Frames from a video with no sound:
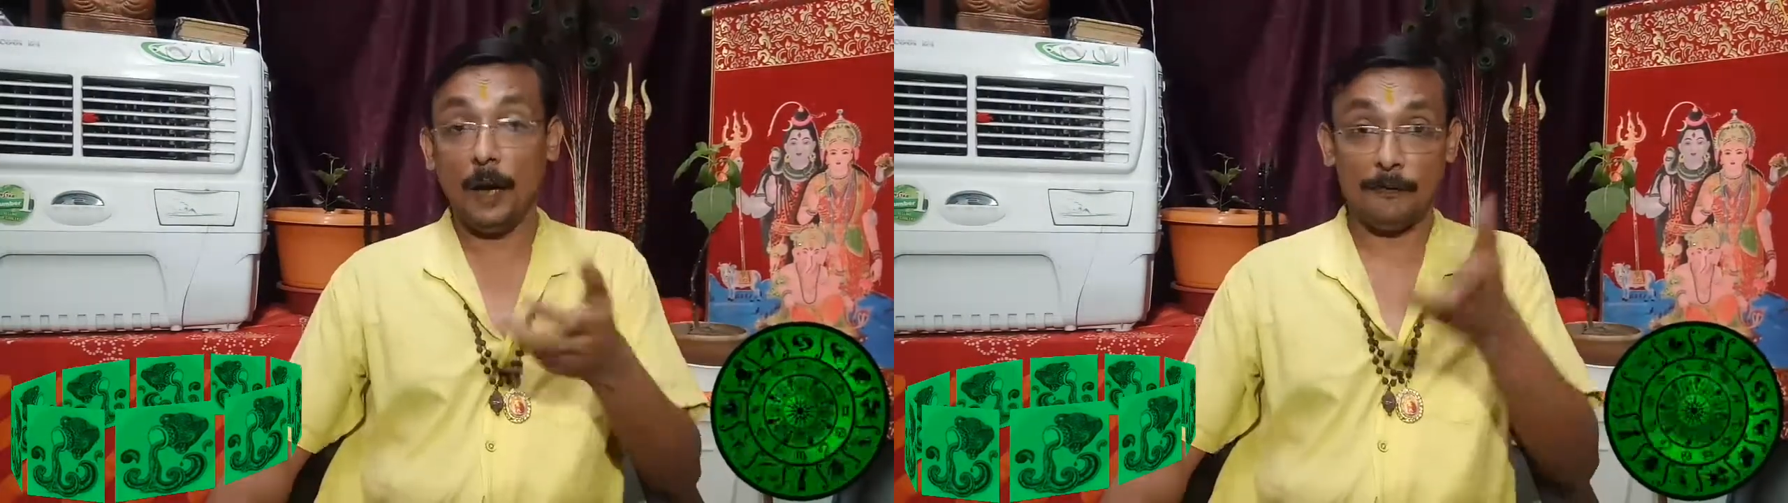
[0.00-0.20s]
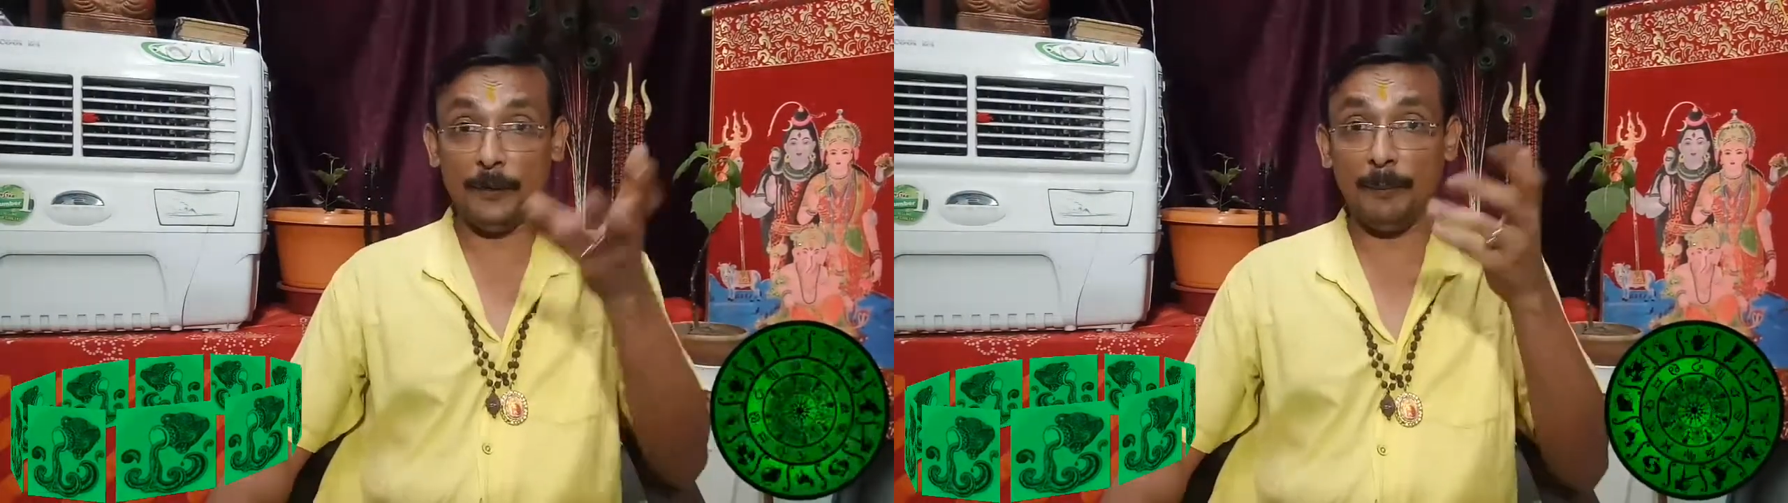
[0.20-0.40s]

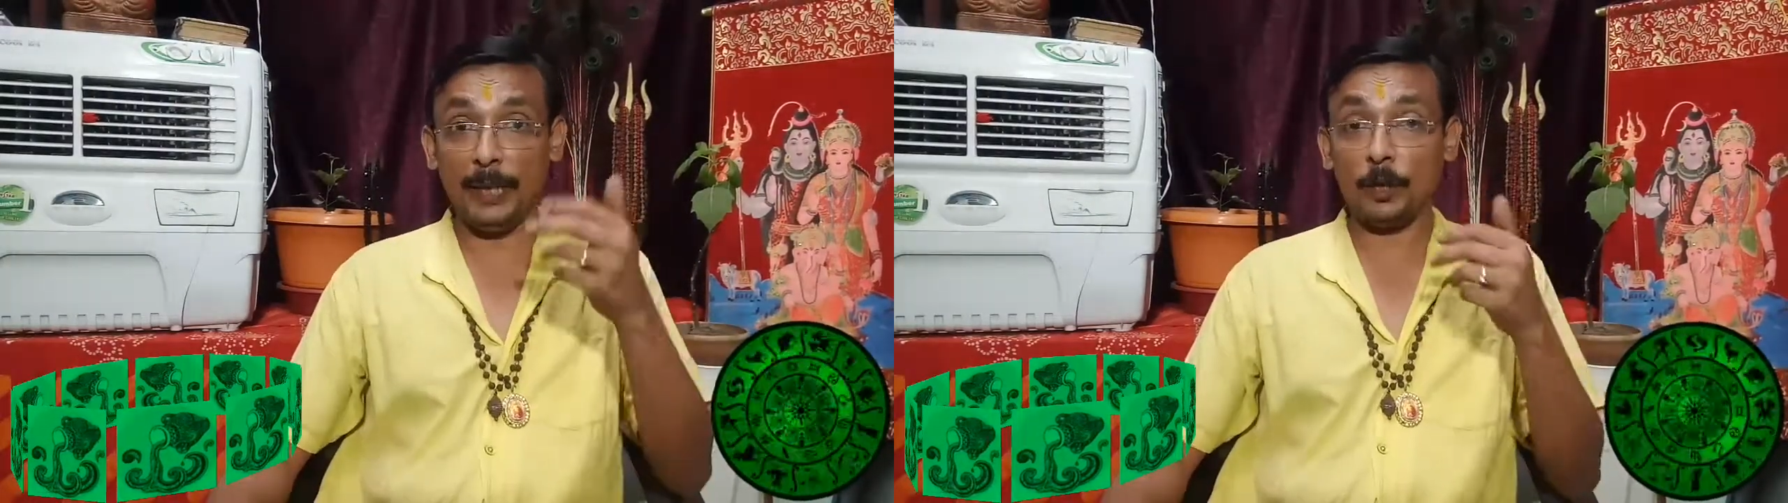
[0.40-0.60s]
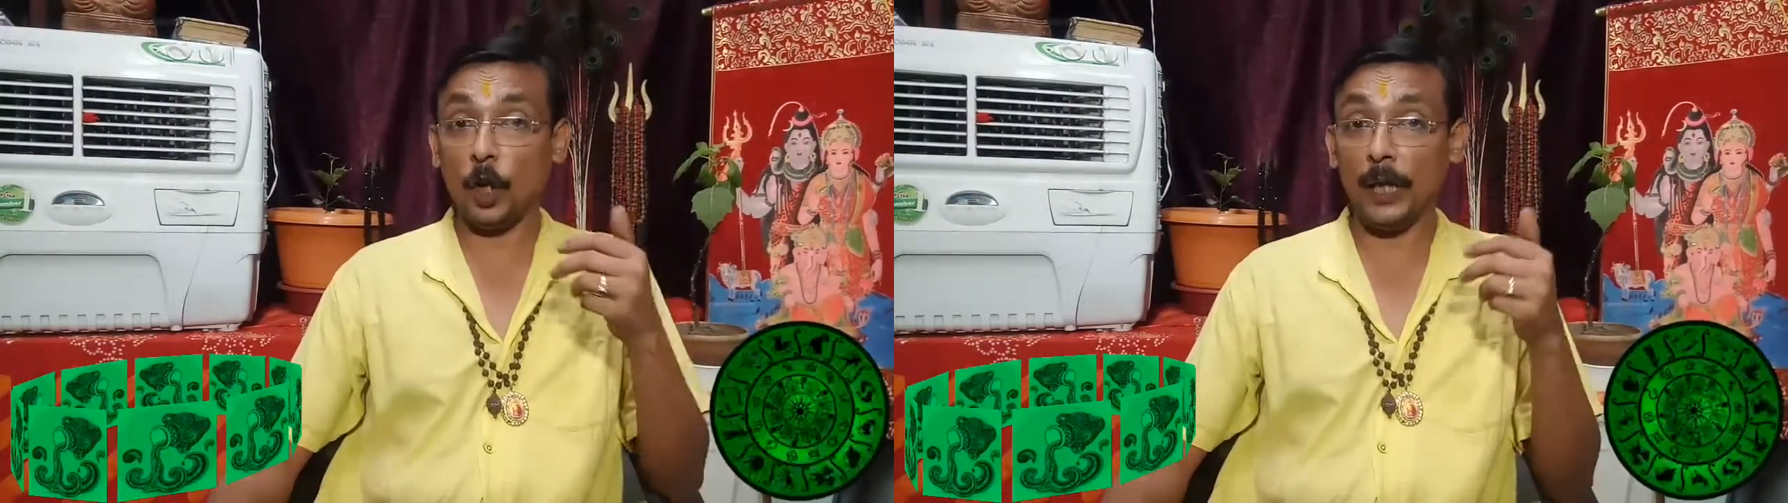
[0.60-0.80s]
A
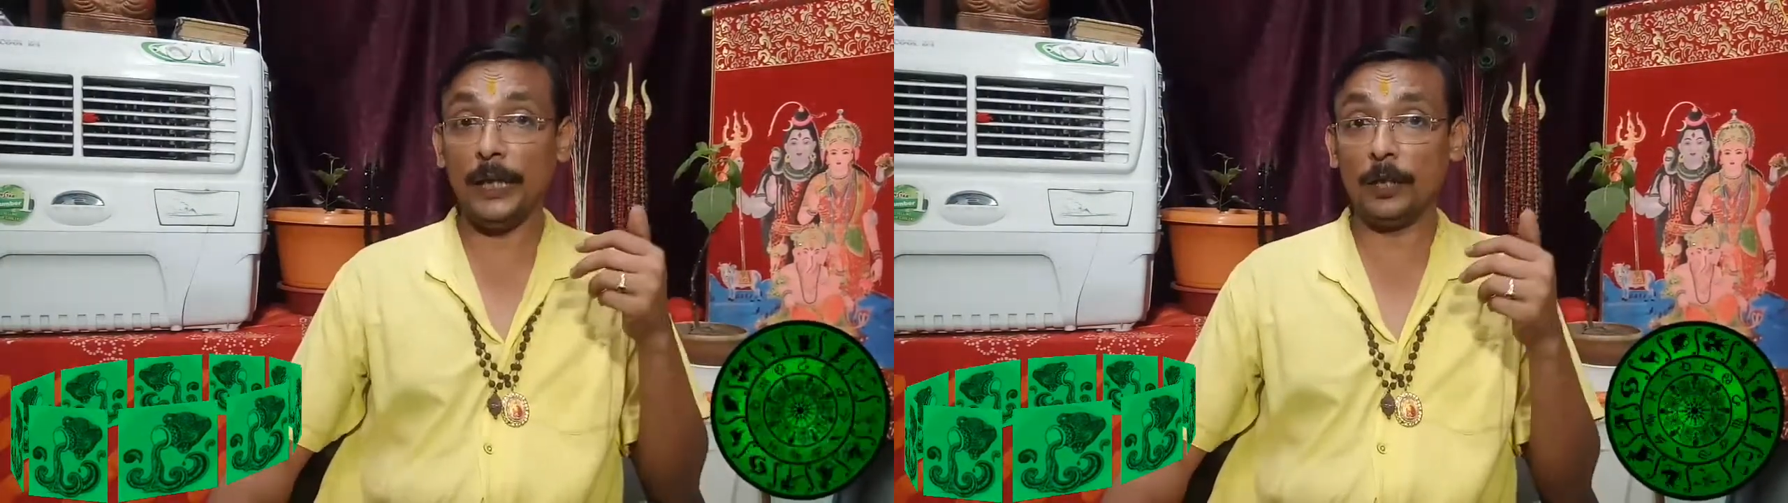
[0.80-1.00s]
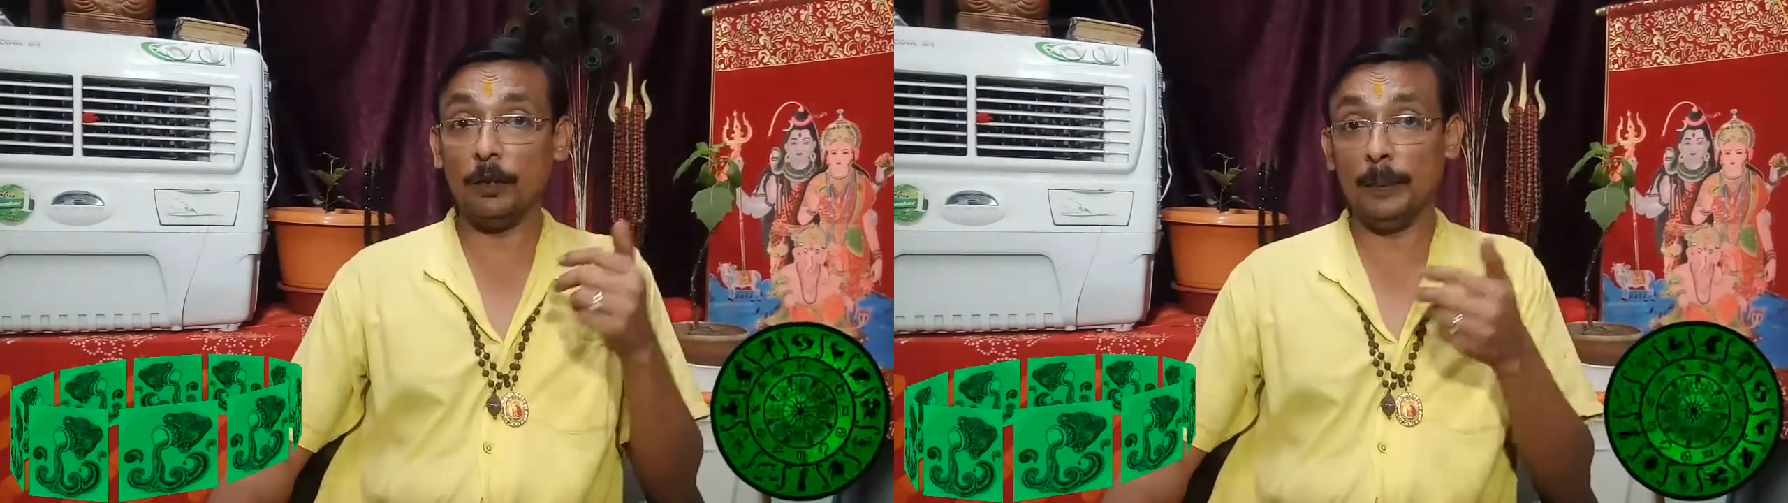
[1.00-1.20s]
female
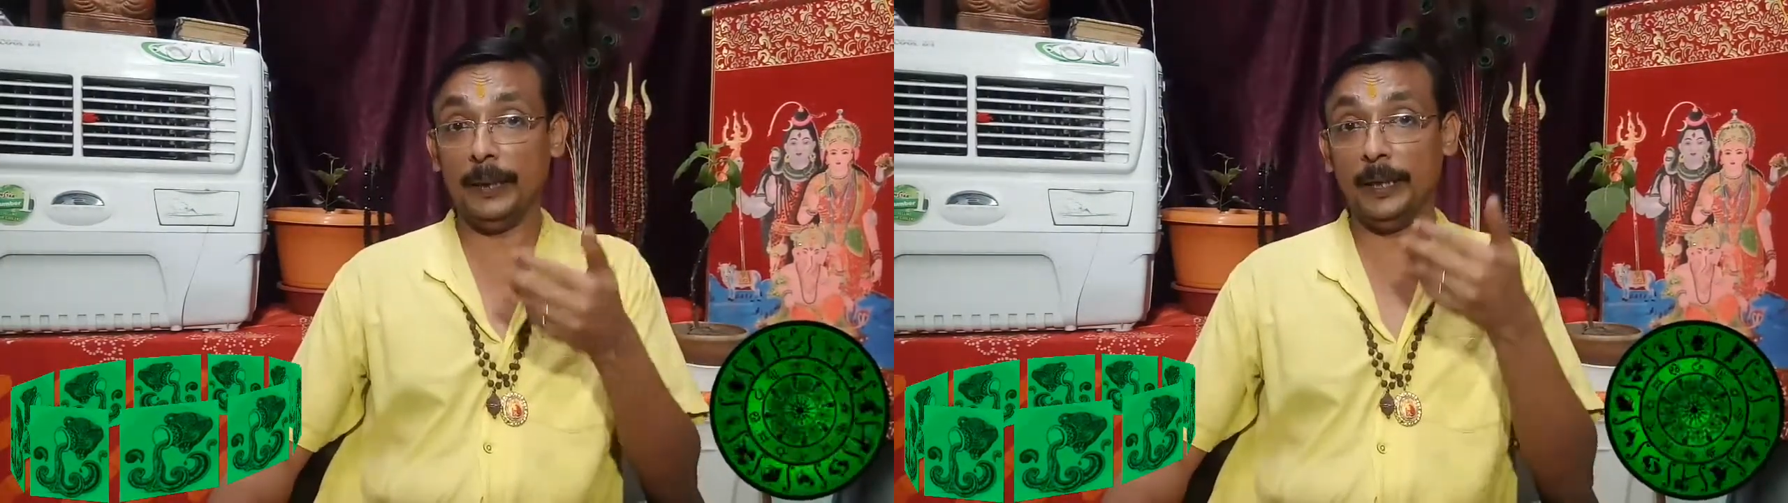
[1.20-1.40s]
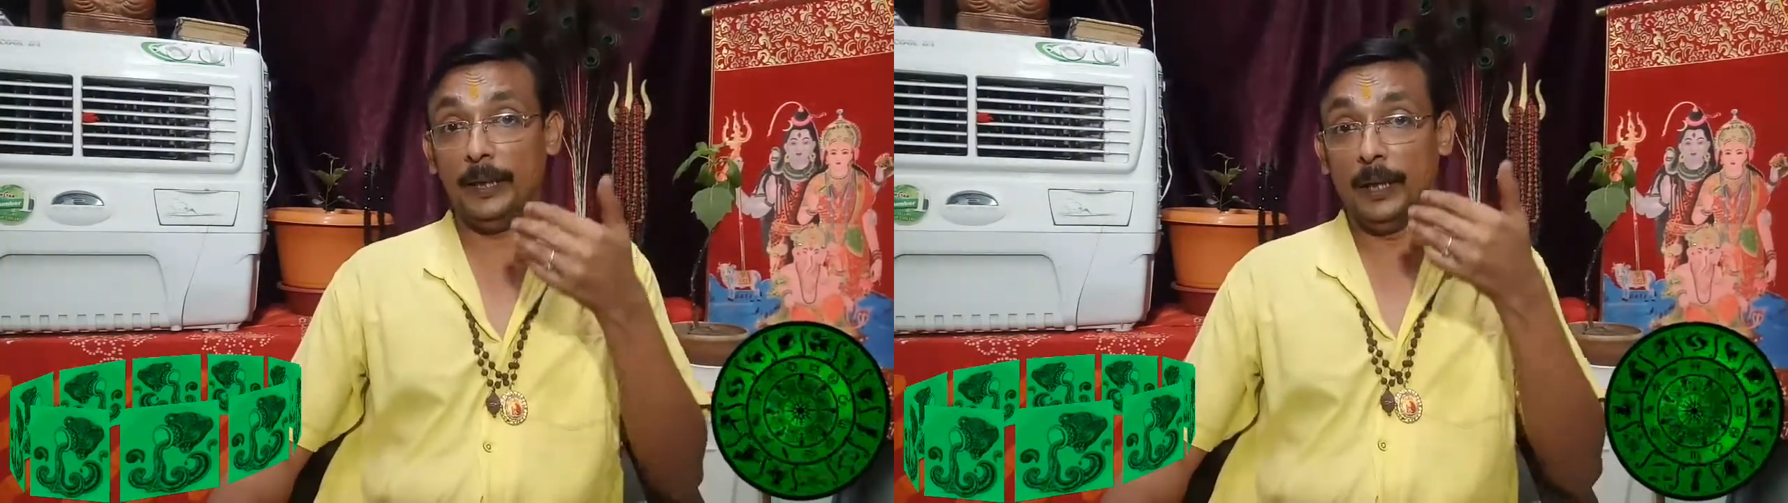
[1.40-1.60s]
colleague
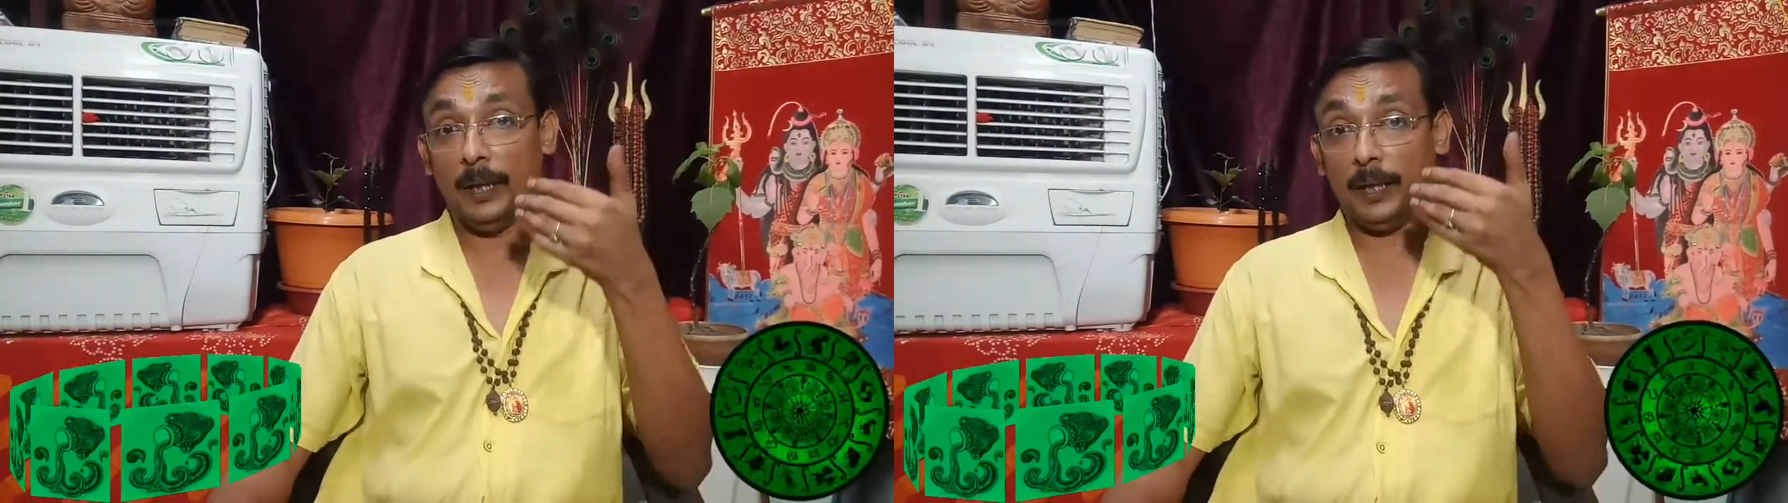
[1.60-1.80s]
will be uh,